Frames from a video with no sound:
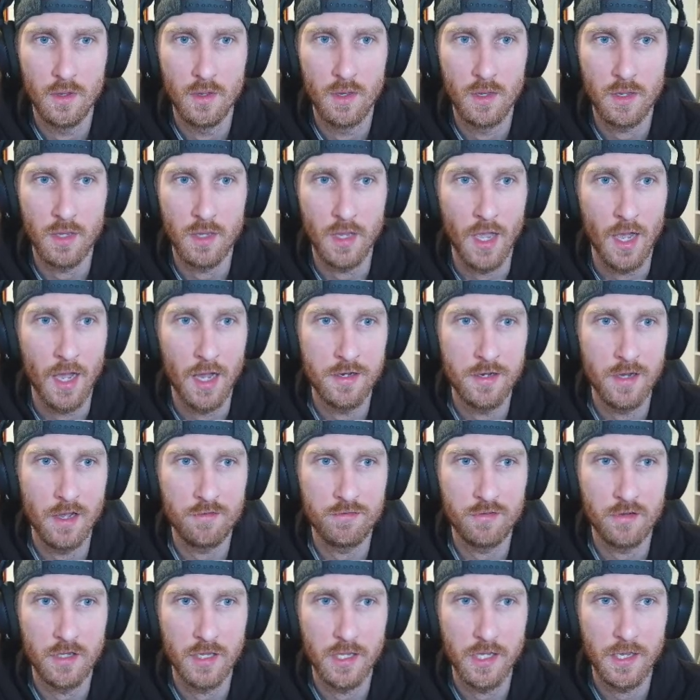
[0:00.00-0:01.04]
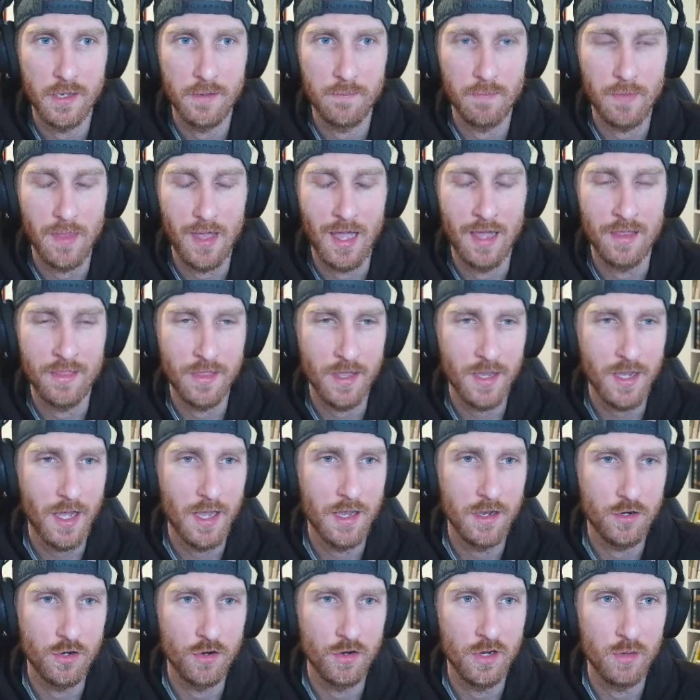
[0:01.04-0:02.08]
Yeah, I think I
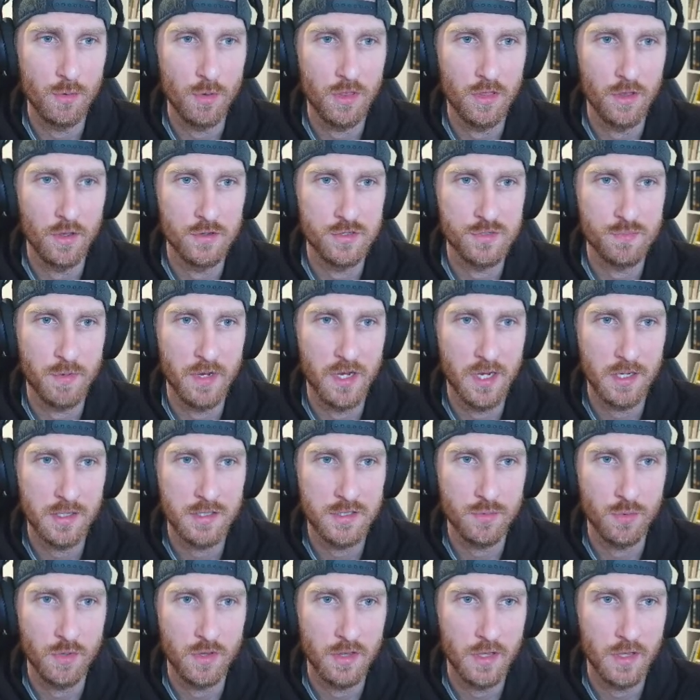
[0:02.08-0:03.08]
agree with those picks. With